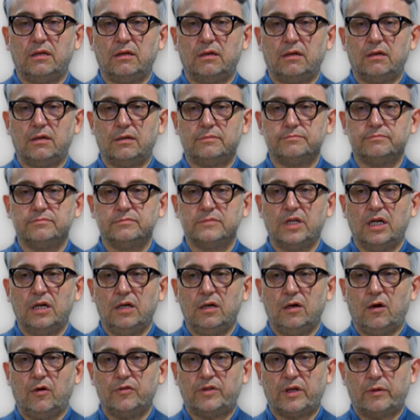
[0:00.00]
um,
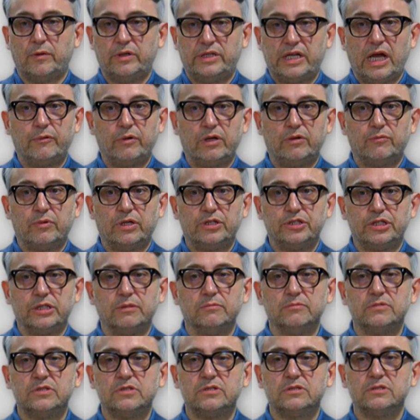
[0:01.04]
authoritarian
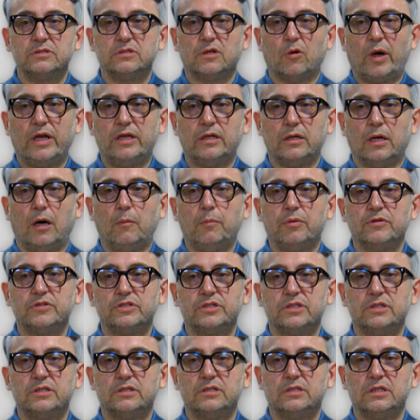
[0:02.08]
regimes, quite the
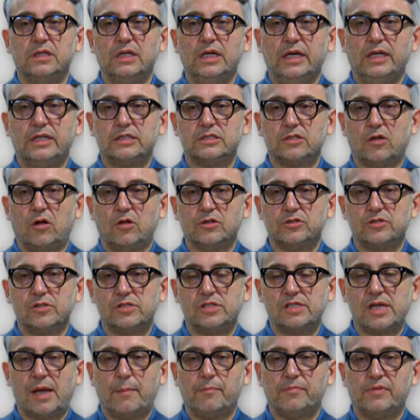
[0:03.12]
opposite. It is also
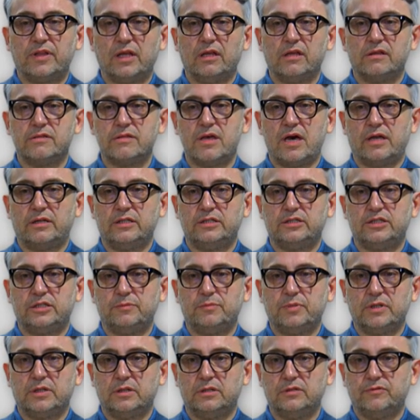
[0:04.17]
something that is
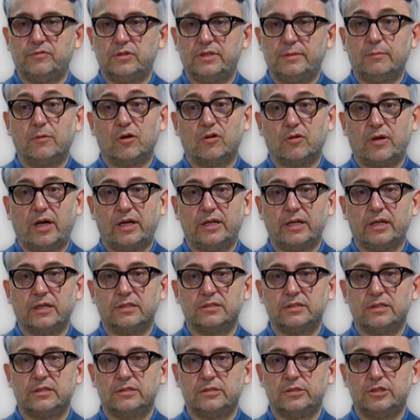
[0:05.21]
typical for democratic
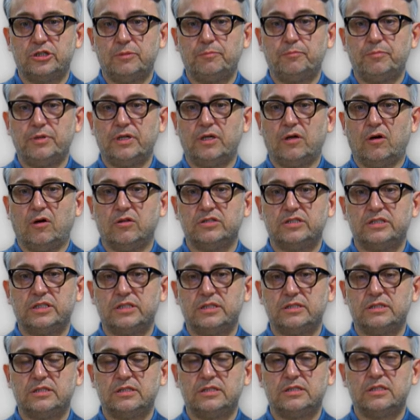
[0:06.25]
citizenship because
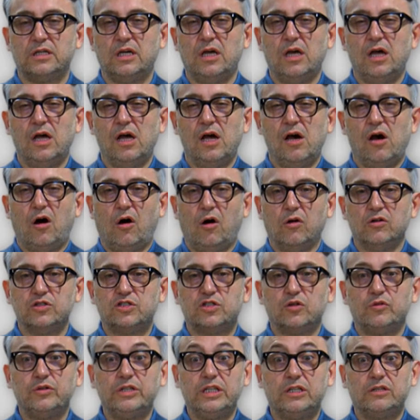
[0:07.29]
citizens
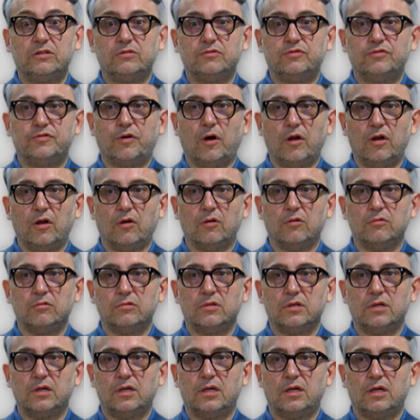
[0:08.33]
also need to follow
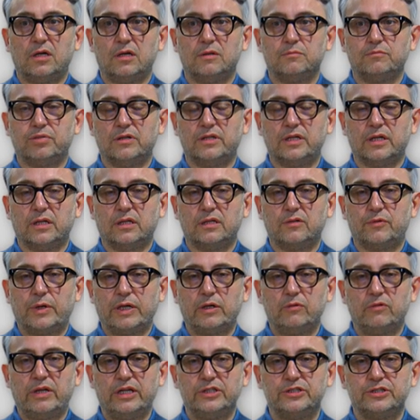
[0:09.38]
uh, political
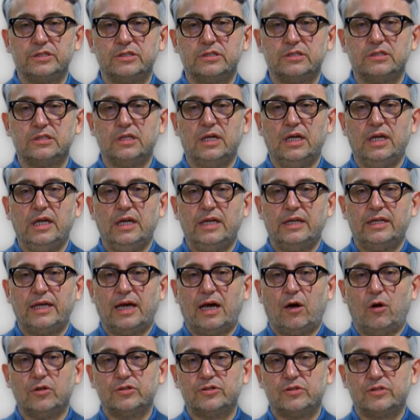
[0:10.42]
regulations. They
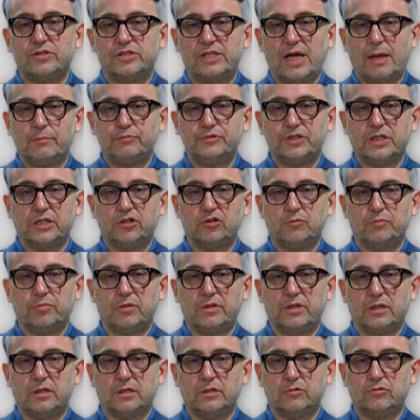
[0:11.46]
are also subject to
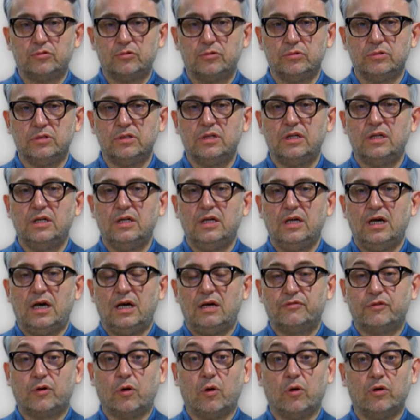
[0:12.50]
political rule,
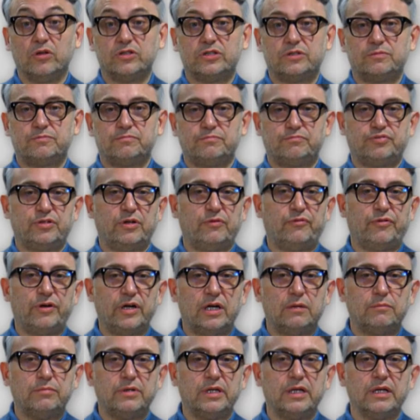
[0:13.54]
of course,
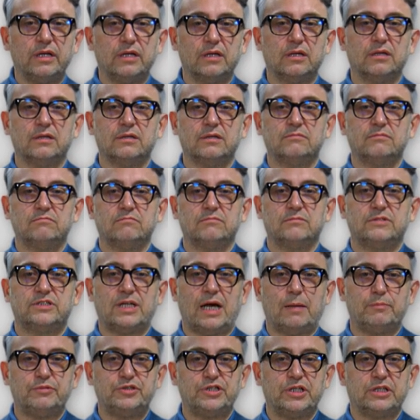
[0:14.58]
preferably
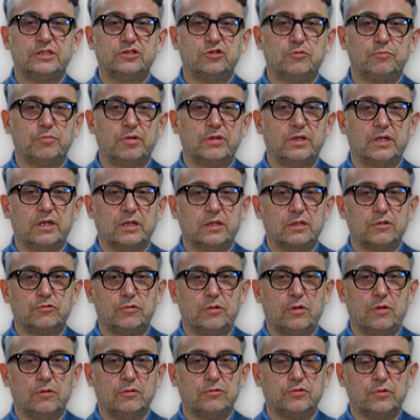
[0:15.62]
subjects to political
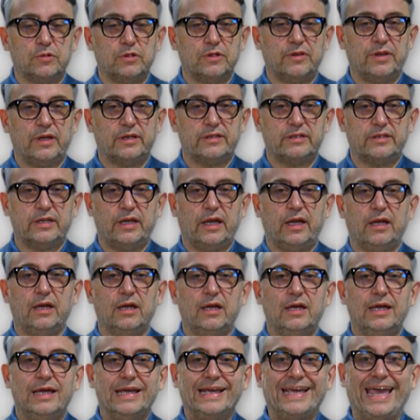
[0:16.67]
rule, rule that they
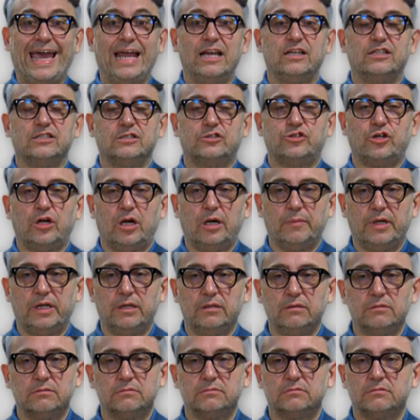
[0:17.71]
can
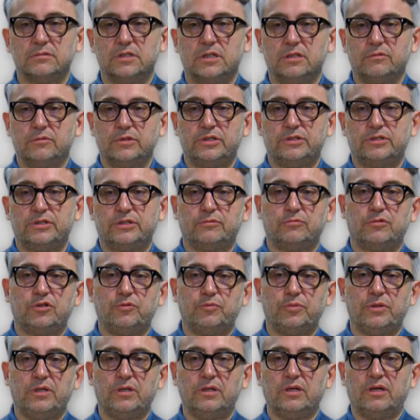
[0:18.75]
determine, uh, which
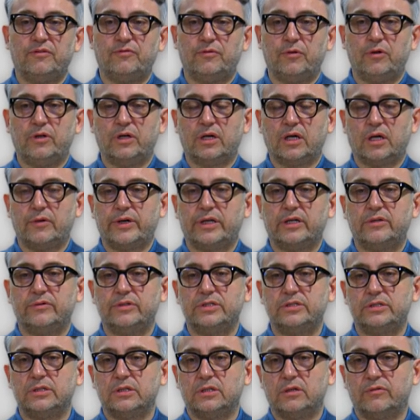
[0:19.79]
would be a further
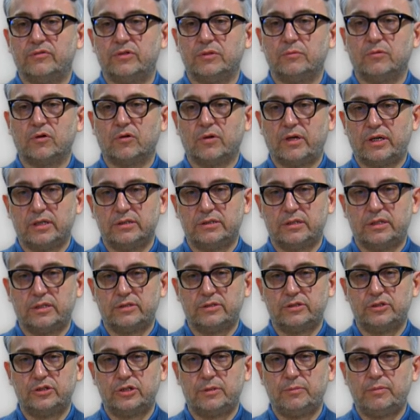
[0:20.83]
characteristic of democratic
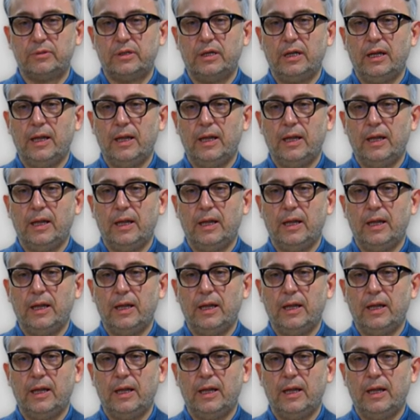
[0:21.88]
citizenship.